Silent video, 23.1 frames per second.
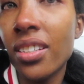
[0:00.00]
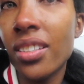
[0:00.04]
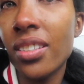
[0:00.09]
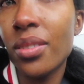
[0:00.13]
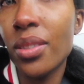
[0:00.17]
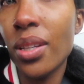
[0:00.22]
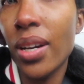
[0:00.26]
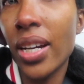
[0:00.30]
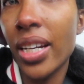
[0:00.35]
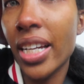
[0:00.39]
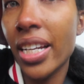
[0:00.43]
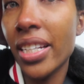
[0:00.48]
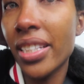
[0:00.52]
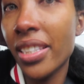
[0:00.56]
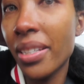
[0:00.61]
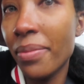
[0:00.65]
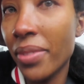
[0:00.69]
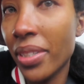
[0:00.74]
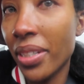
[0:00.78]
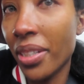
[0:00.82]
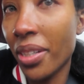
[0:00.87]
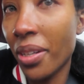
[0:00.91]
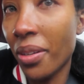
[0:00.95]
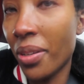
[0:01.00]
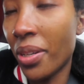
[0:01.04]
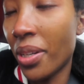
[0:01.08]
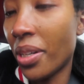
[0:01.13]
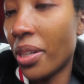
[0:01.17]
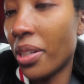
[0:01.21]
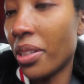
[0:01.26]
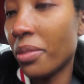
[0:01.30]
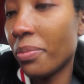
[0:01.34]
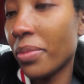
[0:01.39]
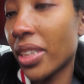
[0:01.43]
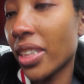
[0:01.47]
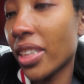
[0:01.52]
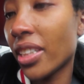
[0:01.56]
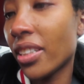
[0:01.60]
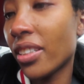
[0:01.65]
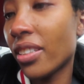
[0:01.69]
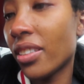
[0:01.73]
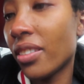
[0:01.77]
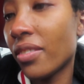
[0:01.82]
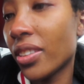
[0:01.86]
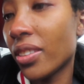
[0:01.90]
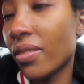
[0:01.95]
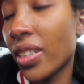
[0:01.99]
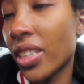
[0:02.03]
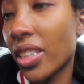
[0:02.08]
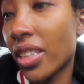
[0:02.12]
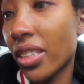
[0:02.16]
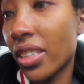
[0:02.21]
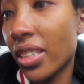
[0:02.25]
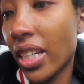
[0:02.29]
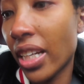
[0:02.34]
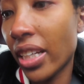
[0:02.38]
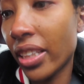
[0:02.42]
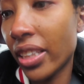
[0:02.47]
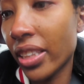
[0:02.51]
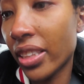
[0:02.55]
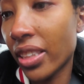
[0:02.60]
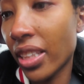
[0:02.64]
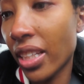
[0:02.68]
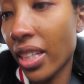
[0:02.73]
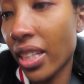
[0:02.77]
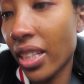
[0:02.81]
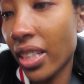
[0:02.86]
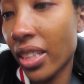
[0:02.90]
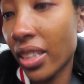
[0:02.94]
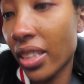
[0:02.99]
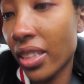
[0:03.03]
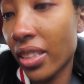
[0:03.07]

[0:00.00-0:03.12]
So I guess I'm gonna go home because I don't know what the rest of the day looks like.